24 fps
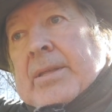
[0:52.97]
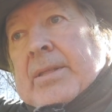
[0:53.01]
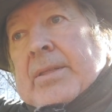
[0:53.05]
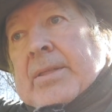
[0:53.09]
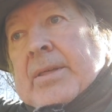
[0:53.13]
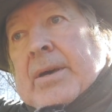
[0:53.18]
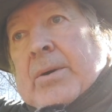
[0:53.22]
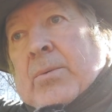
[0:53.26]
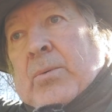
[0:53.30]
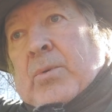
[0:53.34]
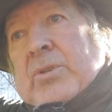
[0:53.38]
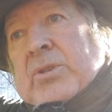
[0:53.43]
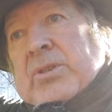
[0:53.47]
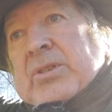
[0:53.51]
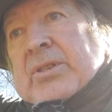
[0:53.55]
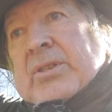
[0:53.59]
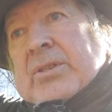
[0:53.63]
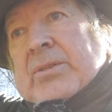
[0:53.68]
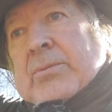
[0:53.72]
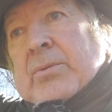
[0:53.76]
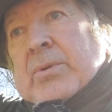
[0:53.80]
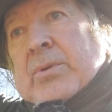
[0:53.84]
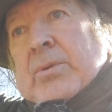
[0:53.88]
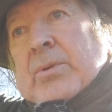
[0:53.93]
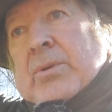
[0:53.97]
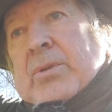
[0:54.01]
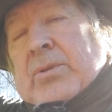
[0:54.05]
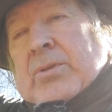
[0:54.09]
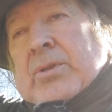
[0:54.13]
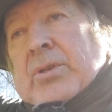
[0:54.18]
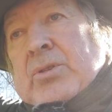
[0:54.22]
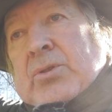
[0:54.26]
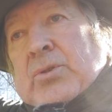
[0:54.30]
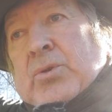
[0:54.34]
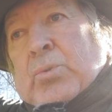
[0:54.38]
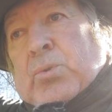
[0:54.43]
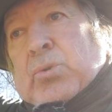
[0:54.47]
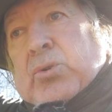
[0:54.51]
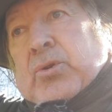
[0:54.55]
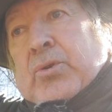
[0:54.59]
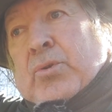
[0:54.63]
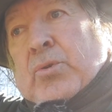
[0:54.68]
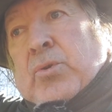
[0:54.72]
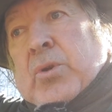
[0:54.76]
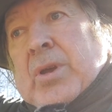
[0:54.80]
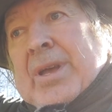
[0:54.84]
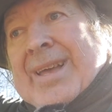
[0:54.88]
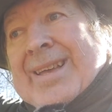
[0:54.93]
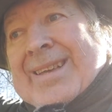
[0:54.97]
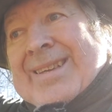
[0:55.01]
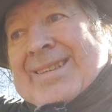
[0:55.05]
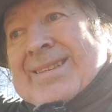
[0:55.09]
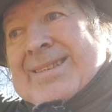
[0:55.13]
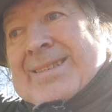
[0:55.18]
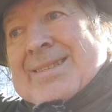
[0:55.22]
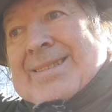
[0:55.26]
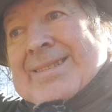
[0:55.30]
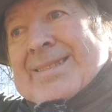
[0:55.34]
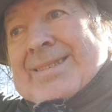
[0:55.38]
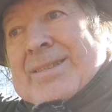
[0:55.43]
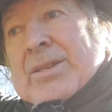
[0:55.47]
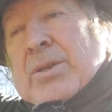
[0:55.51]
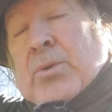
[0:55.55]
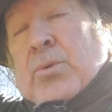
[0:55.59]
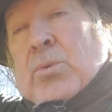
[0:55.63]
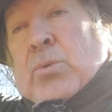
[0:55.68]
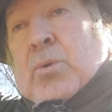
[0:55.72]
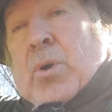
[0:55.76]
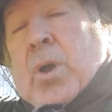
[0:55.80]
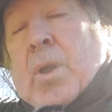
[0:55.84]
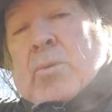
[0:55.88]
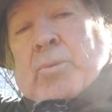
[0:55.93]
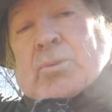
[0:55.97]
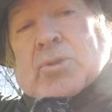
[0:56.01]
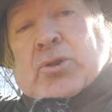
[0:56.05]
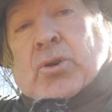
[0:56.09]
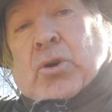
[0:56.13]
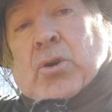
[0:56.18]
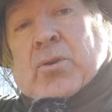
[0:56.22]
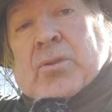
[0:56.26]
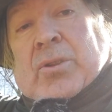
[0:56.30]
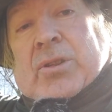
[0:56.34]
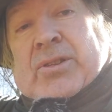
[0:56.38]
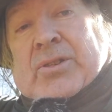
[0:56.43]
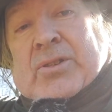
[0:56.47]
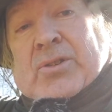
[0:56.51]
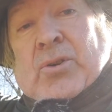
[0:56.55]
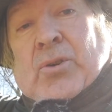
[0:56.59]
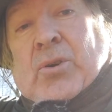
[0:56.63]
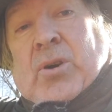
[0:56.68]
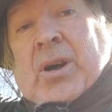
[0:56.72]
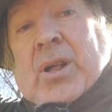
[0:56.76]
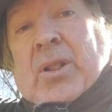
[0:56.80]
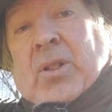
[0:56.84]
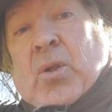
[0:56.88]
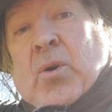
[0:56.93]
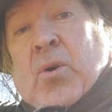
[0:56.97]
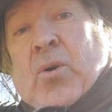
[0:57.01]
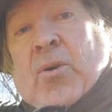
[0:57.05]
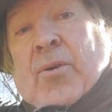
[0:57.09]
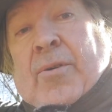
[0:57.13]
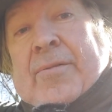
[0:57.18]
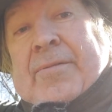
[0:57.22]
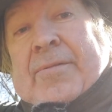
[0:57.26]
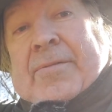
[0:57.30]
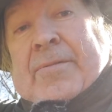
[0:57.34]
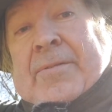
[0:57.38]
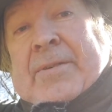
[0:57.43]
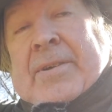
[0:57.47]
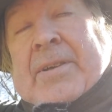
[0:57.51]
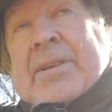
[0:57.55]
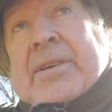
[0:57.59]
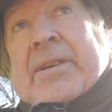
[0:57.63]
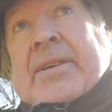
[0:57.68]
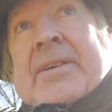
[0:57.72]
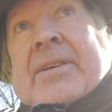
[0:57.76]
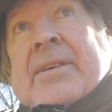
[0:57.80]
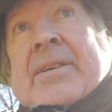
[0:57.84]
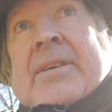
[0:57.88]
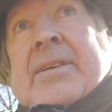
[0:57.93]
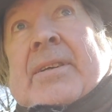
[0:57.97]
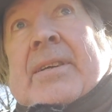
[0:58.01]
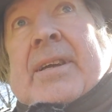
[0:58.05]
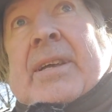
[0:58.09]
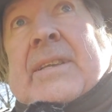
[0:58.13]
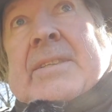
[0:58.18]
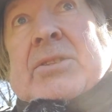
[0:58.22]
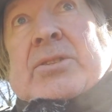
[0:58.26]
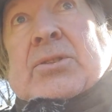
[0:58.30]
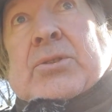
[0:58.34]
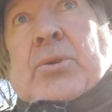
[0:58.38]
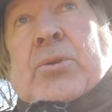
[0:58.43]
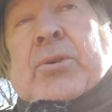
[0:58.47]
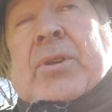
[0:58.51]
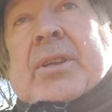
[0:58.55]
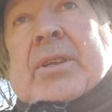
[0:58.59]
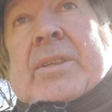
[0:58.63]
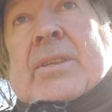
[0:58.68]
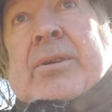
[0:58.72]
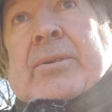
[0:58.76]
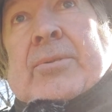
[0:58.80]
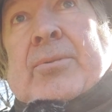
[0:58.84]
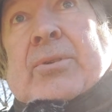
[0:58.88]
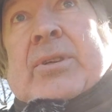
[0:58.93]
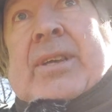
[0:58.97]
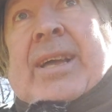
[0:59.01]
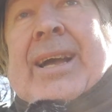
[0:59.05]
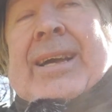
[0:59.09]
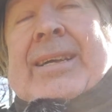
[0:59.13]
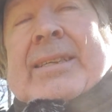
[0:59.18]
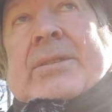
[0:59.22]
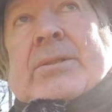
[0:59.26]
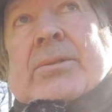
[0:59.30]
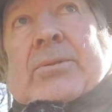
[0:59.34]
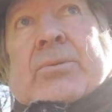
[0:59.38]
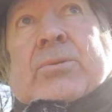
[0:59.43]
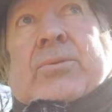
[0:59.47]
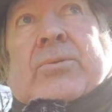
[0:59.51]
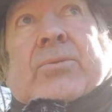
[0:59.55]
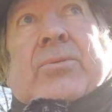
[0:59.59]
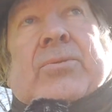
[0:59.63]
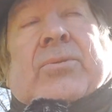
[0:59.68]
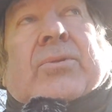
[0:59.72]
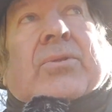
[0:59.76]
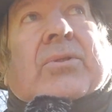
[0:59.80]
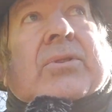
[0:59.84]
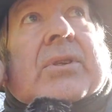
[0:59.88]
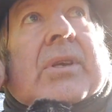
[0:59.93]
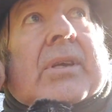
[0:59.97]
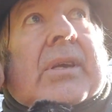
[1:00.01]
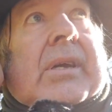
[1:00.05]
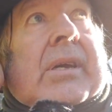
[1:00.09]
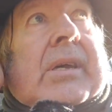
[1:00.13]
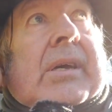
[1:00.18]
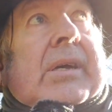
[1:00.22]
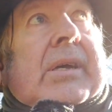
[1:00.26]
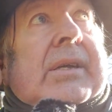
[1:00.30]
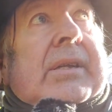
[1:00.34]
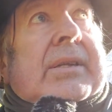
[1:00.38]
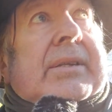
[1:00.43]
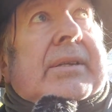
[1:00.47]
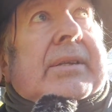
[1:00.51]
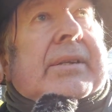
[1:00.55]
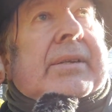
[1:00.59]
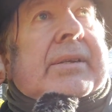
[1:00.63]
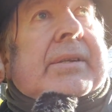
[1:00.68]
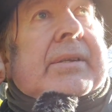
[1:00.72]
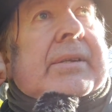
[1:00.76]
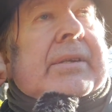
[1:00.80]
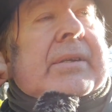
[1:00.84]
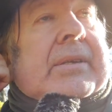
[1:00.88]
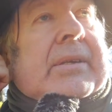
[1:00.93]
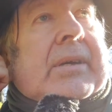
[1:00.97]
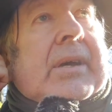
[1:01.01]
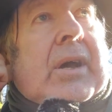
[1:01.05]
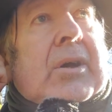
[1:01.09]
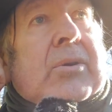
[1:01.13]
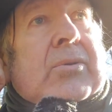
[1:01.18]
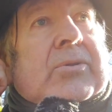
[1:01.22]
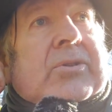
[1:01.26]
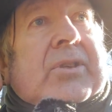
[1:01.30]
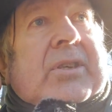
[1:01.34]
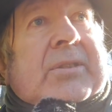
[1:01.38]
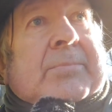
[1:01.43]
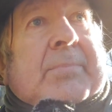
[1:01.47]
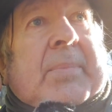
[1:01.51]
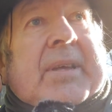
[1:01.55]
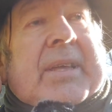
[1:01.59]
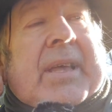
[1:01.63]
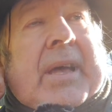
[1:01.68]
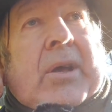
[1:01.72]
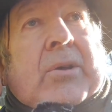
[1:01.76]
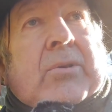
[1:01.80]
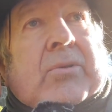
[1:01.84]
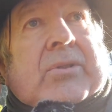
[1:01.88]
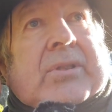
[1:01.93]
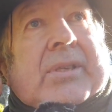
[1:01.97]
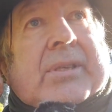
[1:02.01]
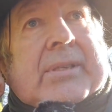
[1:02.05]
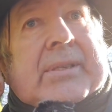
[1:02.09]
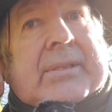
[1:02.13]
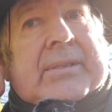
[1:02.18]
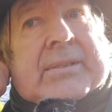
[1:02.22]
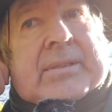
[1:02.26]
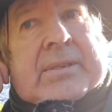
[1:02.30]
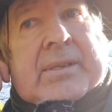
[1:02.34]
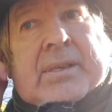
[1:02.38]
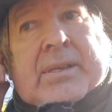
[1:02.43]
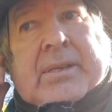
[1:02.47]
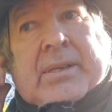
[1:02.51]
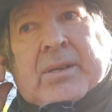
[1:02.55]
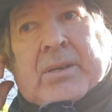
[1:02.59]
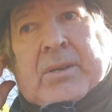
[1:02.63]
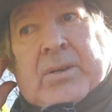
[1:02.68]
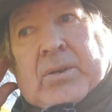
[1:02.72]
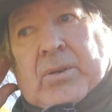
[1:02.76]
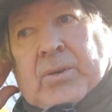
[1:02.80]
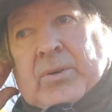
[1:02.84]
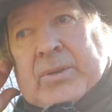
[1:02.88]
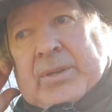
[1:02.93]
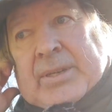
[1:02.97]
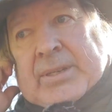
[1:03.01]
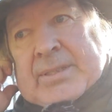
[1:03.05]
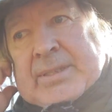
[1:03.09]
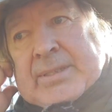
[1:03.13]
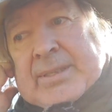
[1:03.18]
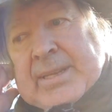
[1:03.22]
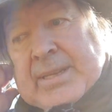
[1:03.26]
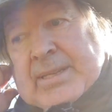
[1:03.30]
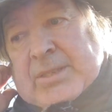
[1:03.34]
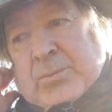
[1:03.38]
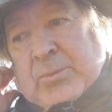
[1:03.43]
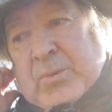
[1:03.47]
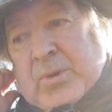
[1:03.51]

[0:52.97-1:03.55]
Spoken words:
that I want to show you is, you know how Scotland's got a lot of historical castles and houses, big houses on estates,